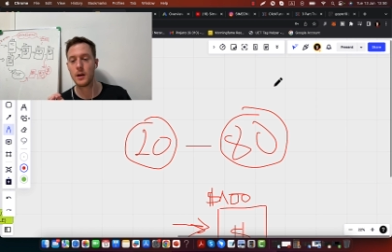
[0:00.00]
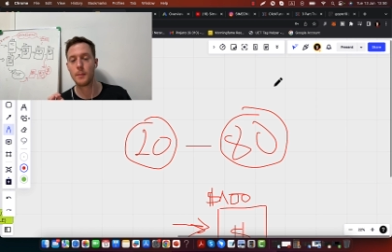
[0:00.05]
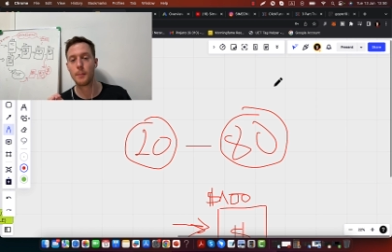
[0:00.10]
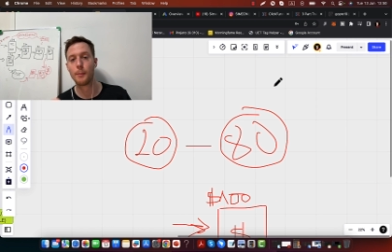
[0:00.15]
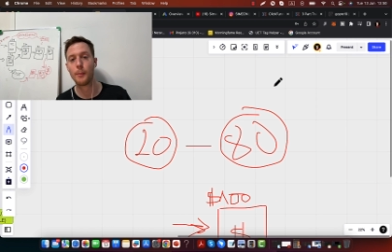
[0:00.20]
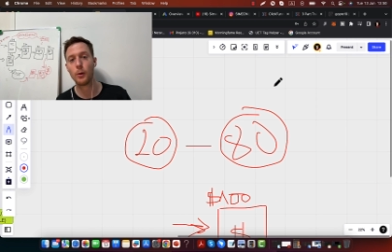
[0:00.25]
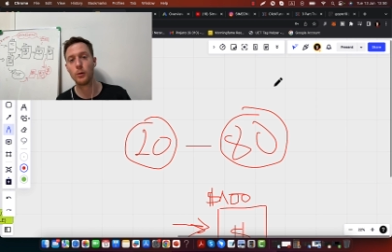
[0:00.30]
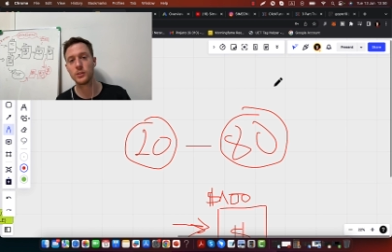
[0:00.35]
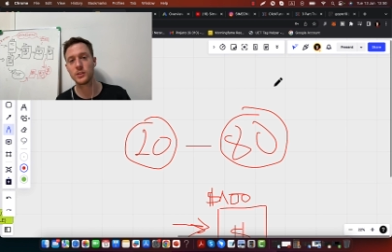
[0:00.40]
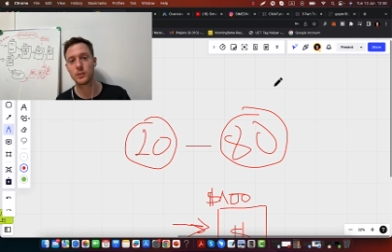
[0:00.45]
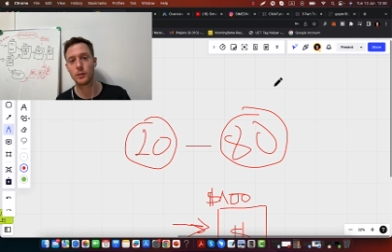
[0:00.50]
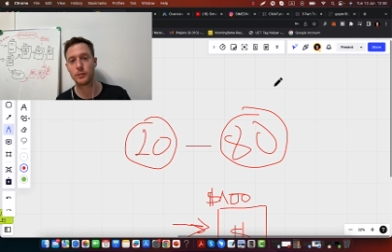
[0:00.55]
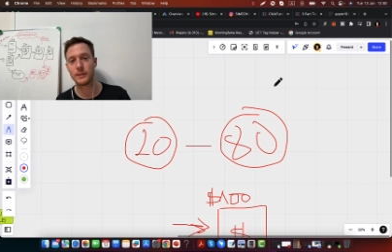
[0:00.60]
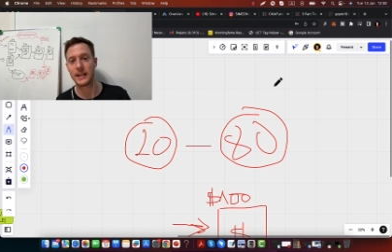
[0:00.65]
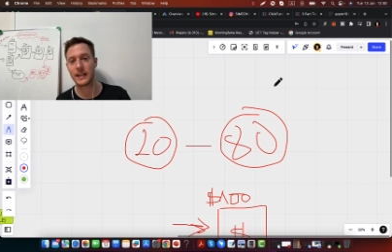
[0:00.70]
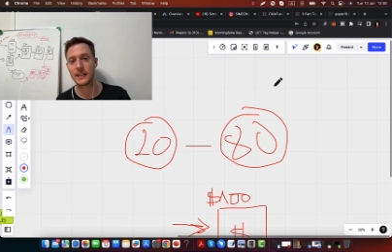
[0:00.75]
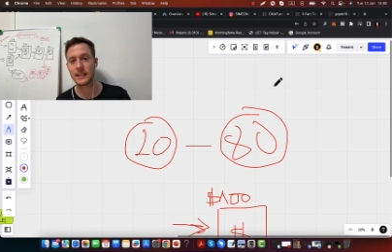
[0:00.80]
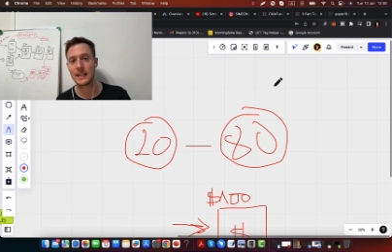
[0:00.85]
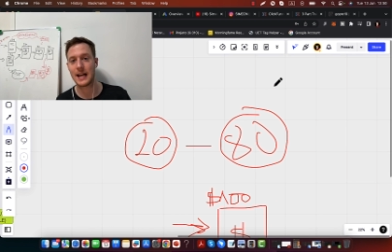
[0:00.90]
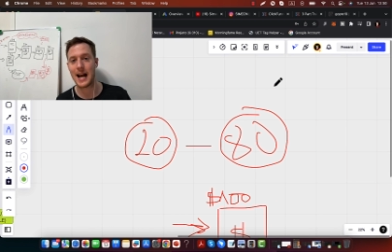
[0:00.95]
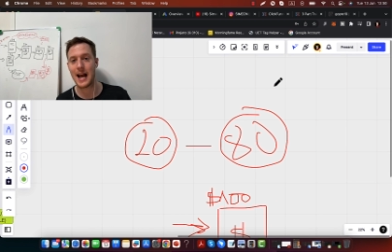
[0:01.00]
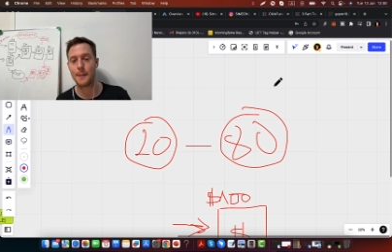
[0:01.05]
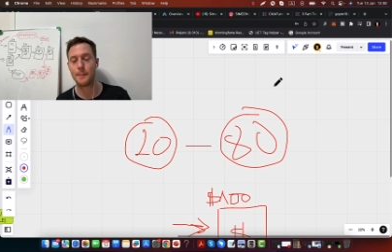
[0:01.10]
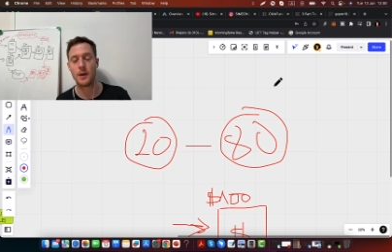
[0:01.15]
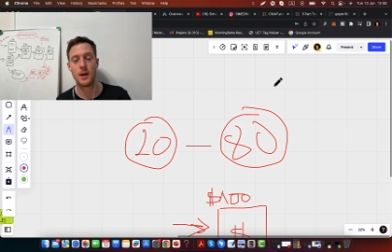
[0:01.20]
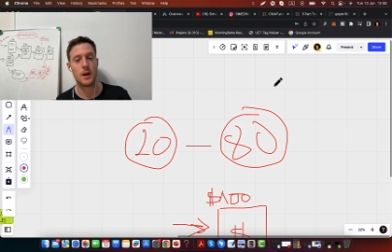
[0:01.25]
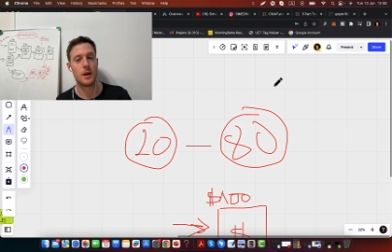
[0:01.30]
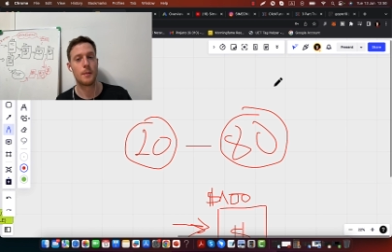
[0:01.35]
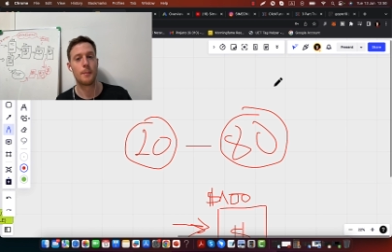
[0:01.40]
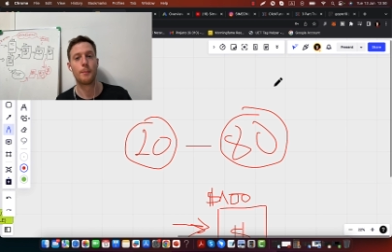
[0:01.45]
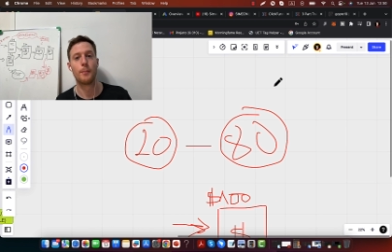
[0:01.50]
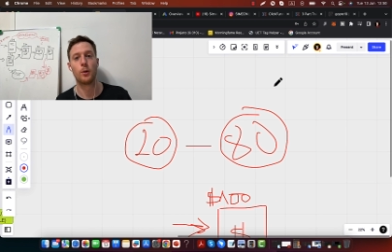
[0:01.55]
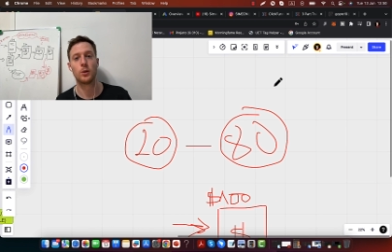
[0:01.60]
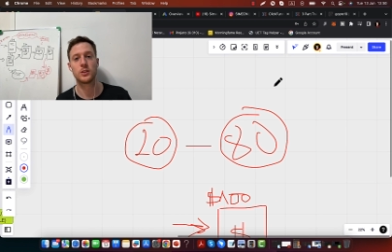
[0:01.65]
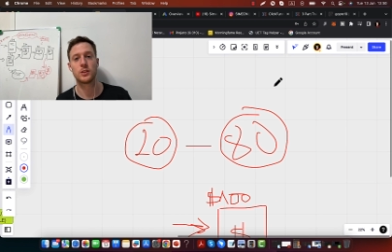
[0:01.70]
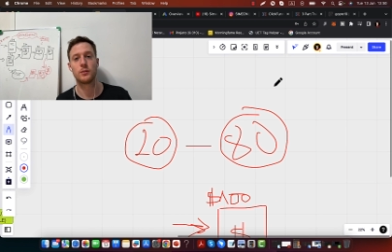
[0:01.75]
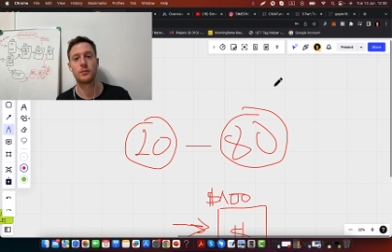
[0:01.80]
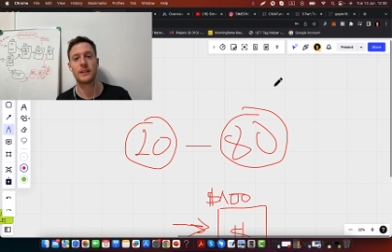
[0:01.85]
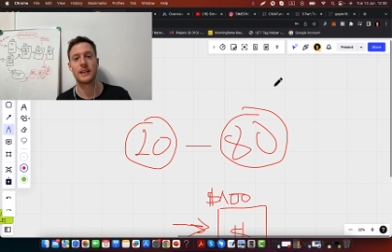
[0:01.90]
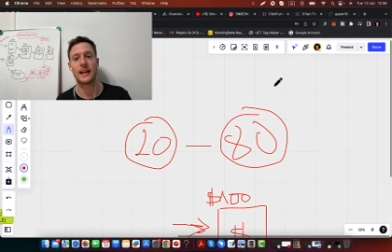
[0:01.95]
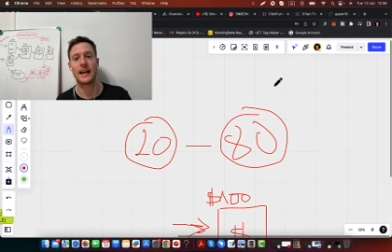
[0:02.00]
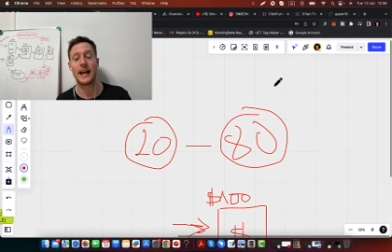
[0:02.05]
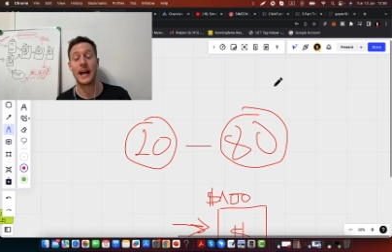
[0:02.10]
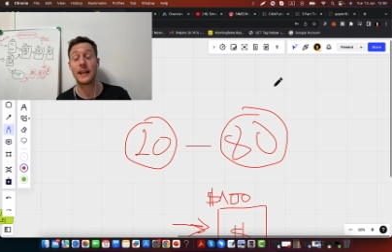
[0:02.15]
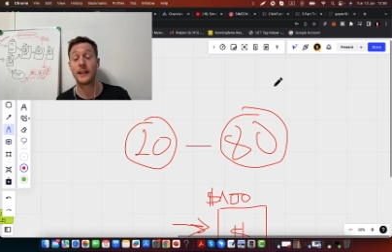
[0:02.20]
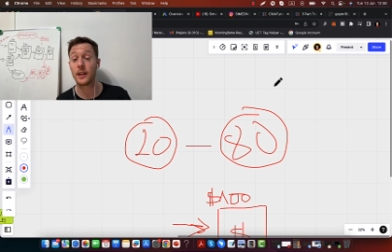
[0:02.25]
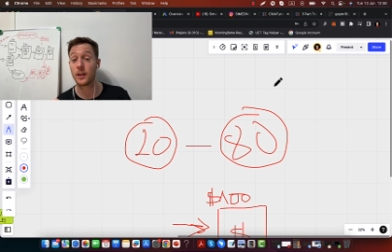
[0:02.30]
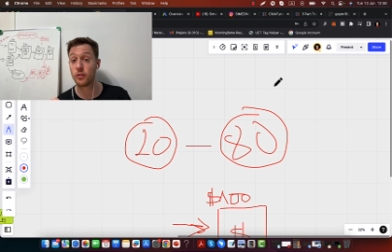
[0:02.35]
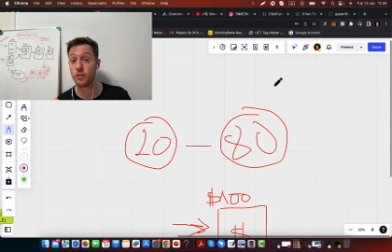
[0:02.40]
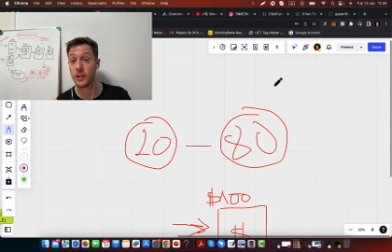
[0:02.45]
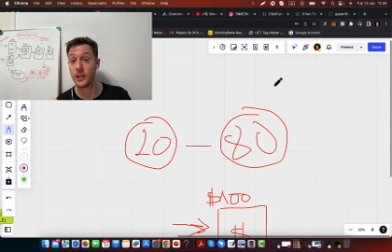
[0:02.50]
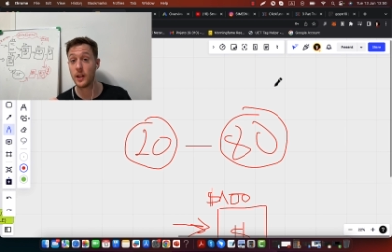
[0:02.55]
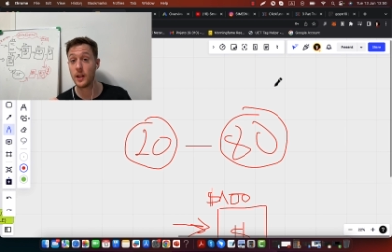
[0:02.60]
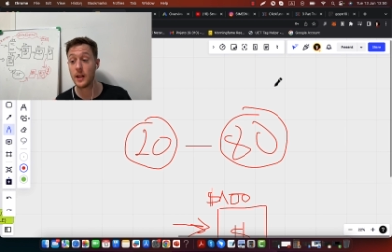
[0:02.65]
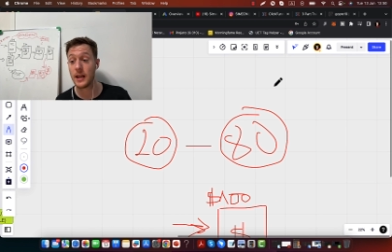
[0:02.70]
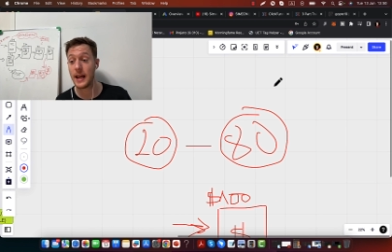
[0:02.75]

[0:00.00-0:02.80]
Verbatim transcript: most of their time, most of their energy,